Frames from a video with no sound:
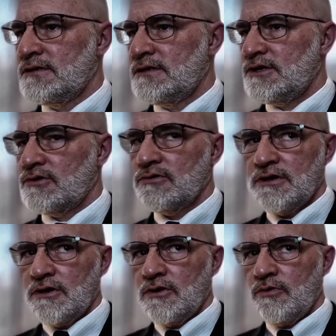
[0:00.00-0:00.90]
You know,
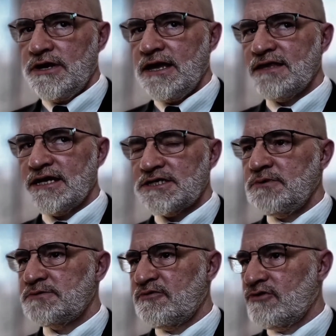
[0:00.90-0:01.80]
when he had that
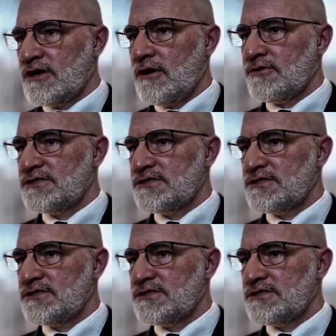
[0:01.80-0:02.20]
speech before Congress,